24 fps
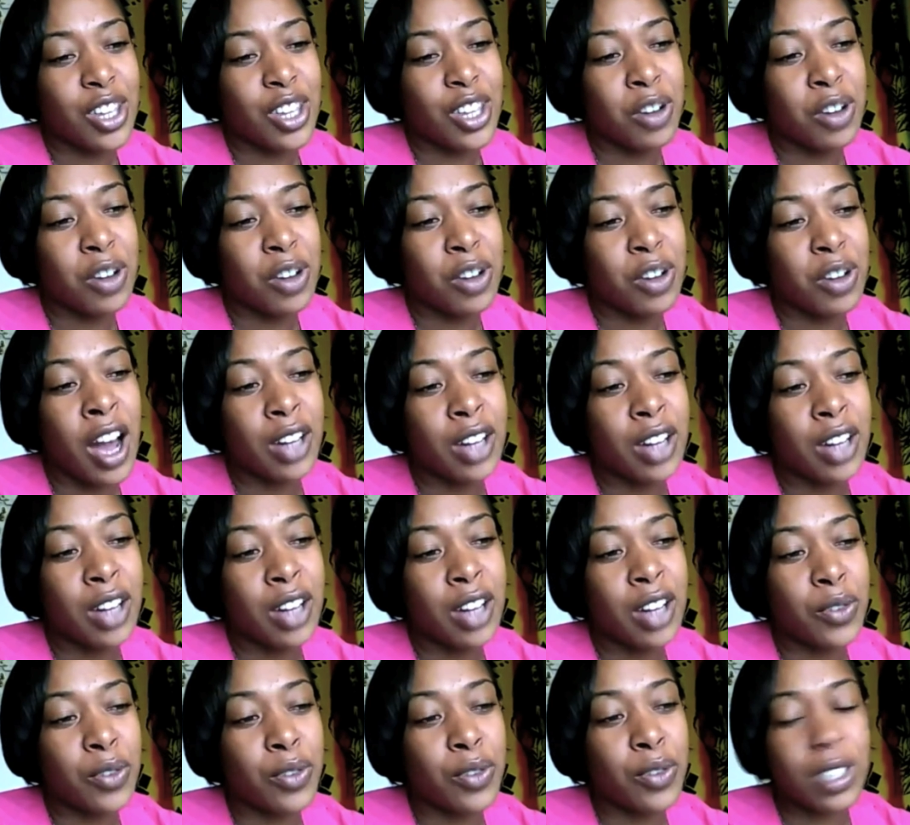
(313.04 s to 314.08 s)
you kind
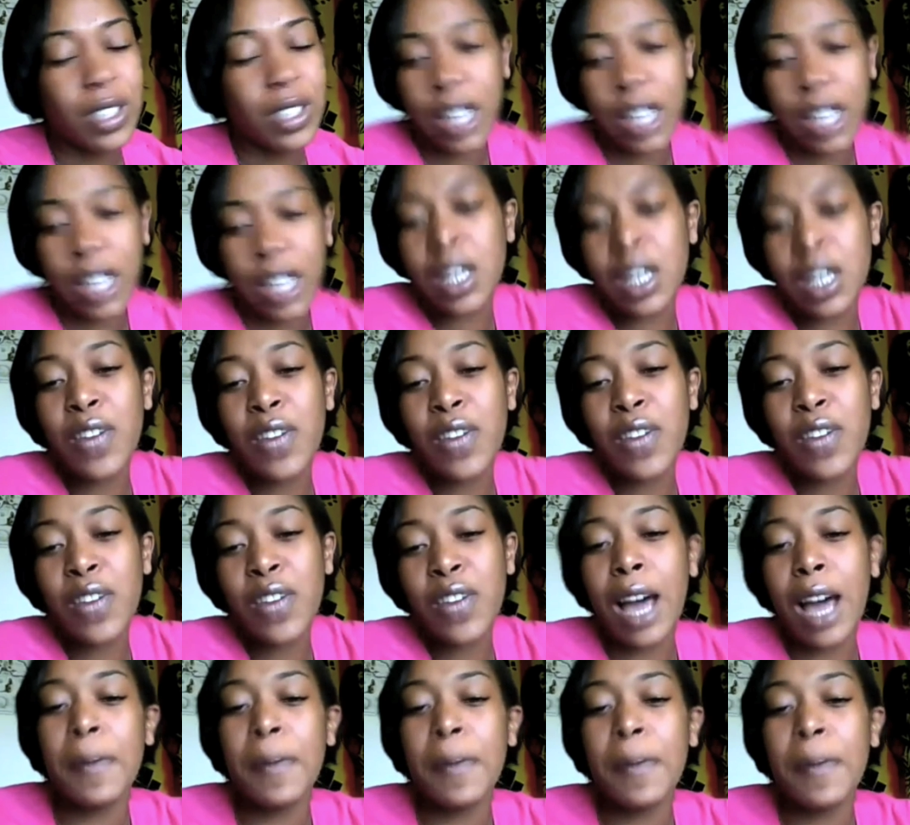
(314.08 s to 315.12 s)
of, like, if something
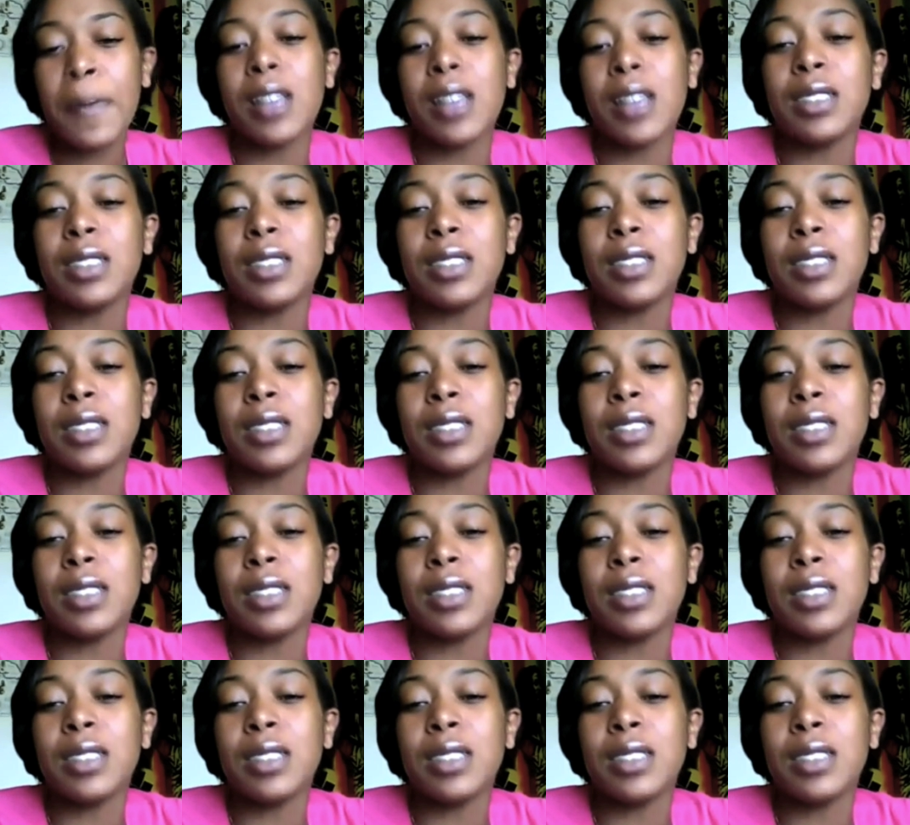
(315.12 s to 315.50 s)
happens